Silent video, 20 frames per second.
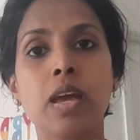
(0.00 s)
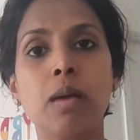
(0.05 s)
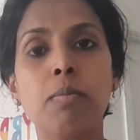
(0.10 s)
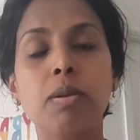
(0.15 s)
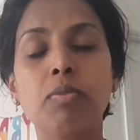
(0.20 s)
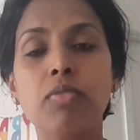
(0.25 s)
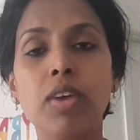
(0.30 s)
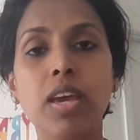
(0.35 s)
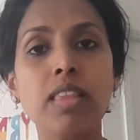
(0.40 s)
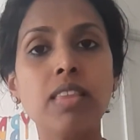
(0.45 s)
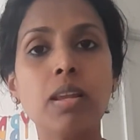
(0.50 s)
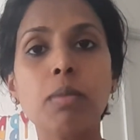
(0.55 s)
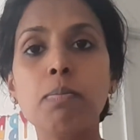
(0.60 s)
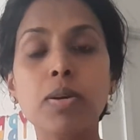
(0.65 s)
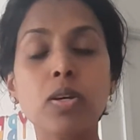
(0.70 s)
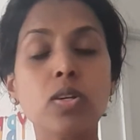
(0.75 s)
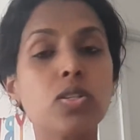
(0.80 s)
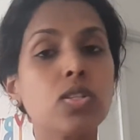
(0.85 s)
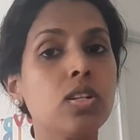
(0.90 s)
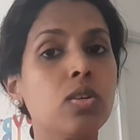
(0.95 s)
but where that
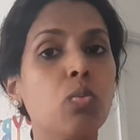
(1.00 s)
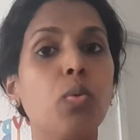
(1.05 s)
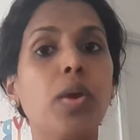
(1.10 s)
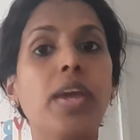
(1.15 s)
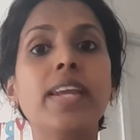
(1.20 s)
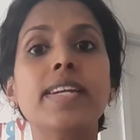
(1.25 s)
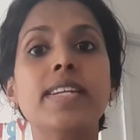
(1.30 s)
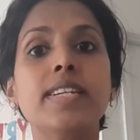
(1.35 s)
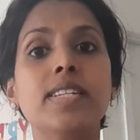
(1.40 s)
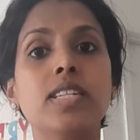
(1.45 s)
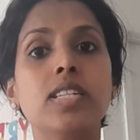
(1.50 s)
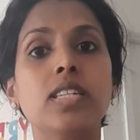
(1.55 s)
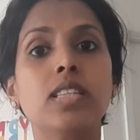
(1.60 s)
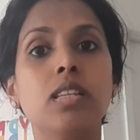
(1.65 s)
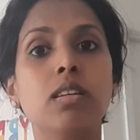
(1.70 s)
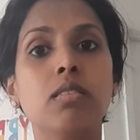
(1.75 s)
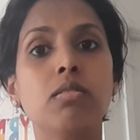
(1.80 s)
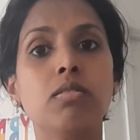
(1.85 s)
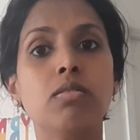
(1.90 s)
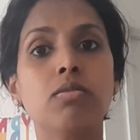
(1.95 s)
person went
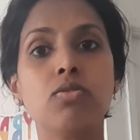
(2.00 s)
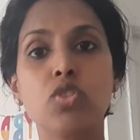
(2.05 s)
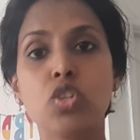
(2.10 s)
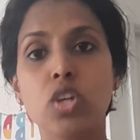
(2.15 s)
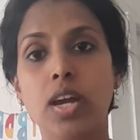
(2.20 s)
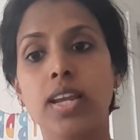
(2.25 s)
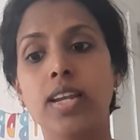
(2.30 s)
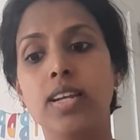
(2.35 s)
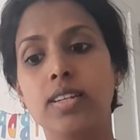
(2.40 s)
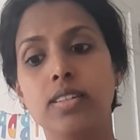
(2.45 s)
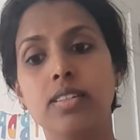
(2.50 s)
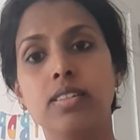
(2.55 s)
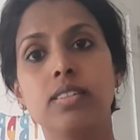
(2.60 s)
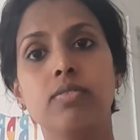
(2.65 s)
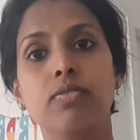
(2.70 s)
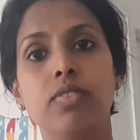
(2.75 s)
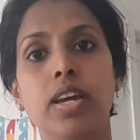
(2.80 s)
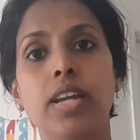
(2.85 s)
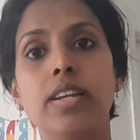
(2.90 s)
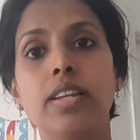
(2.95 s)
the child
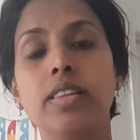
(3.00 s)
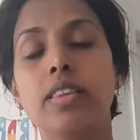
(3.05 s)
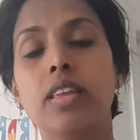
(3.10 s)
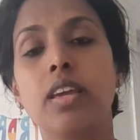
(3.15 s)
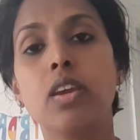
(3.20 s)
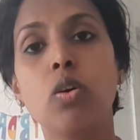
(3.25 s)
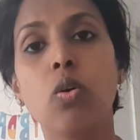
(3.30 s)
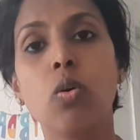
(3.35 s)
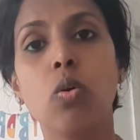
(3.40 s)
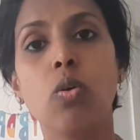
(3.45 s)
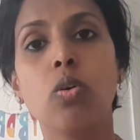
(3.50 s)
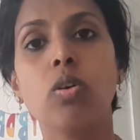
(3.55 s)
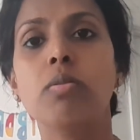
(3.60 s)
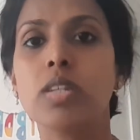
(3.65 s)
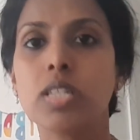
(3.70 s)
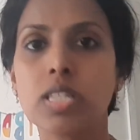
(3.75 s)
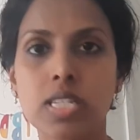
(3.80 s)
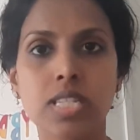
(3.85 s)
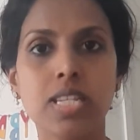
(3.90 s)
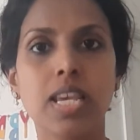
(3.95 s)
where did they go
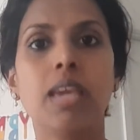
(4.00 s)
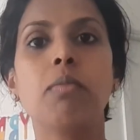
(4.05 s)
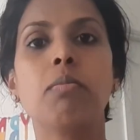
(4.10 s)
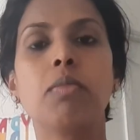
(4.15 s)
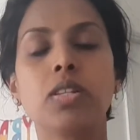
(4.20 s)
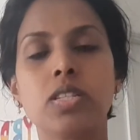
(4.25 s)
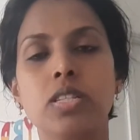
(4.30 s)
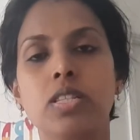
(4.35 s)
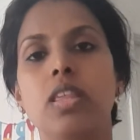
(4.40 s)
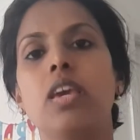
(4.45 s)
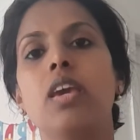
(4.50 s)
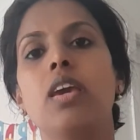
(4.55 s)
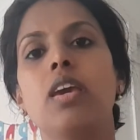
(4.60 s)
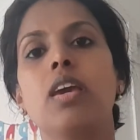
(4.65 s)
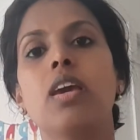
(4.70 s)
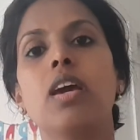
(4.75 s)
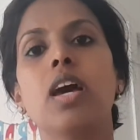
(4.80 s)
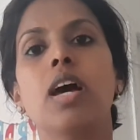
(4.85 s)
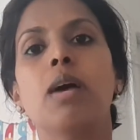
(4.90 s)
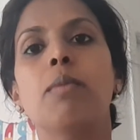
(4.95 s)
it's same it's there
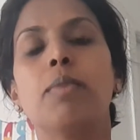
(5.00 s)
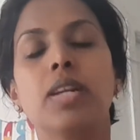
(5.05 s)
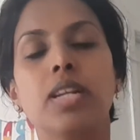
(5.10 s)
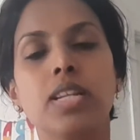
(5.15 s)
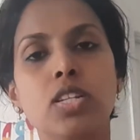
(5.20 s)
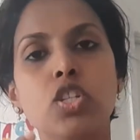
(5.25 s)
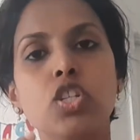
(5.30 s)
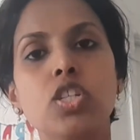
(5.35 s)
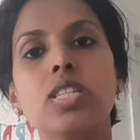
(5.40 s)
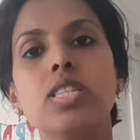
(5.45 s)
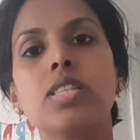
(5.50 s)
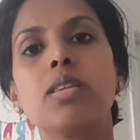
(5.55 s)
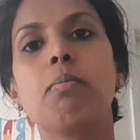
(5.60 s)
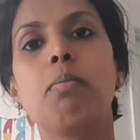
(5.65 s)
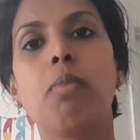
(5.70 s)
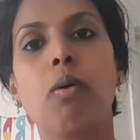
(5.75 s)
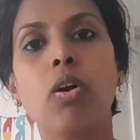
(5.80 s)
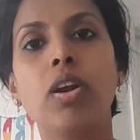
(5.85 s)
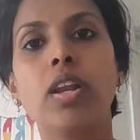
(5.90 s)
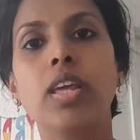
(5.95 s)
but it's just the
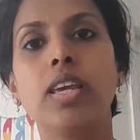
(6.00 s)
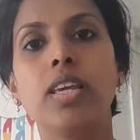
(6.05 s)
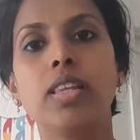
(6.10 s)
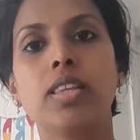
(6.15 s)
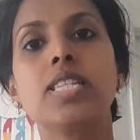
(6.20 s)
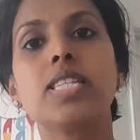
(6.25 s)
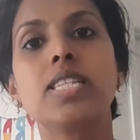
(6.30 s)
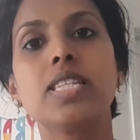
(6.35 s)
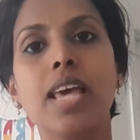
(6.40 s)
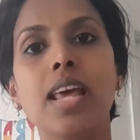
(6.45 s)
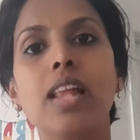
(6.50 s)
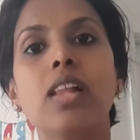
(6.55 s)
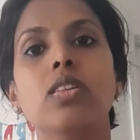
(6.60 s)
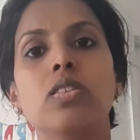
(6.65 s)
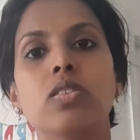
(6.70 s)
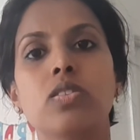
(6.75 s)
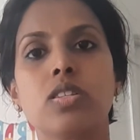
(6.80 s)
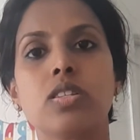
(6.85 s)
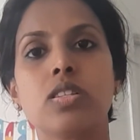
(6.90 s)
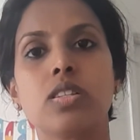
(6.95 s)
body the
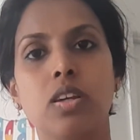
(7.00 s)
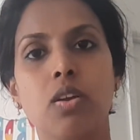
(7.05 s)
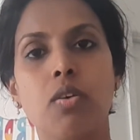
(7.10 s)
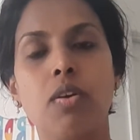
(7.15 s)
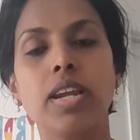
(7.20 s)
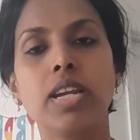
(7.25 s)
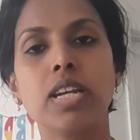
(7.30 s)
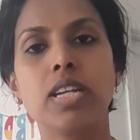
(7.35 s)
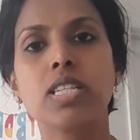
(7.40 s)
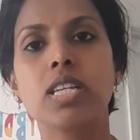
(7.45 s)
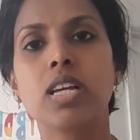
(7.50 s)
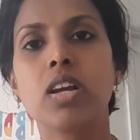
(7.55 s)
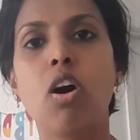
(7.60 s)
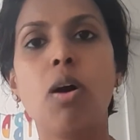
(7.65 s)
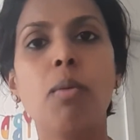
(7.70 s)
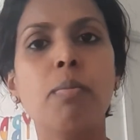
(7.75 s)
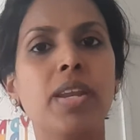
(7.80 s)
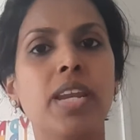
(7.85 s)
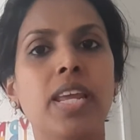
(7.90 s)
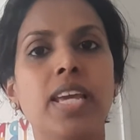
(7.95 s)
cells correct it's a
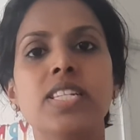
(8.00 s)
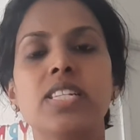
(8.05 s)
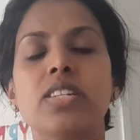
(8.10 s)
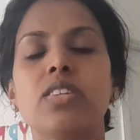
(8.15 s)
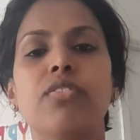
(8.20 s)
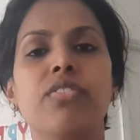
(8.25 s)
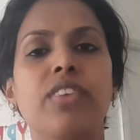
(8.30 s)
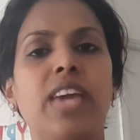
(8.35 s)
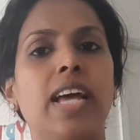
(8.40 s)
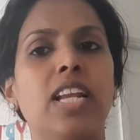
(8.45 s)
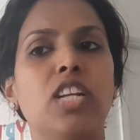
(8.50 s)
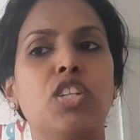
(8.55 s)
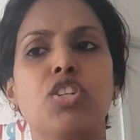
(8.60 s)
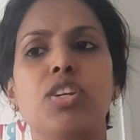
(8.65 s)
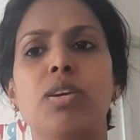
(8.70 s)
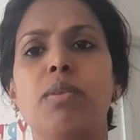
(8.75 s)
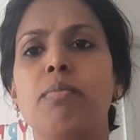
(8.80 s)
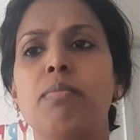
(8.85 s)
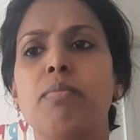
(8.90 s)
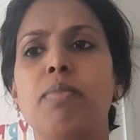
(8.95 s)
combination of
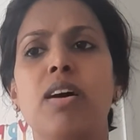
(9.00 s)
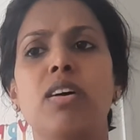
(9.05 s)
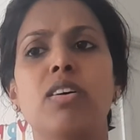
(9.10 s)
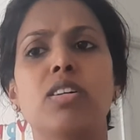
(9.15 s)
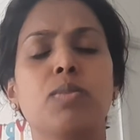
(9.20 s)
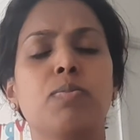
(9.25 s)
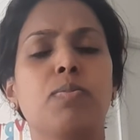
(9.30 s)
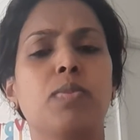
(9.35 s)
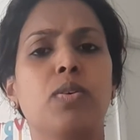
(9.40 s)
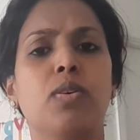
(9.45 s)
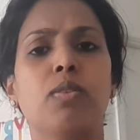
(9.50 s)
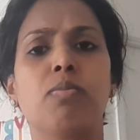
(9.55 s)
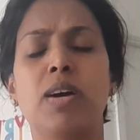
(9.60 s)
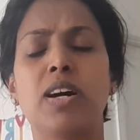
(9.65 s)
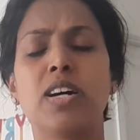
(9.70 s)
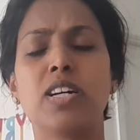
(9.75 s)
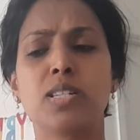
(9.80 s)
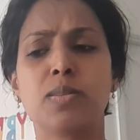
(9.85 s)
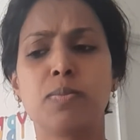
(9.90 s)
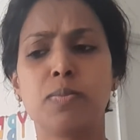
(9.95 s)
calcium phosphor,
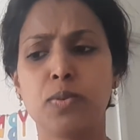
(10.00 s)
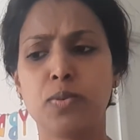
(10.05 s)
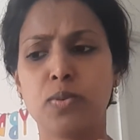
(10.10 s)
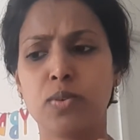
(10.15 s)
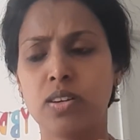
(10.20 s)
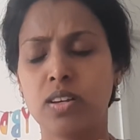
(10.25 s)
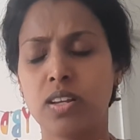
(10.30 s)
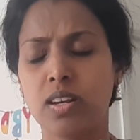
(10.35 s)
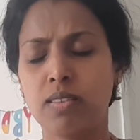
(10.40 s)
phosphor,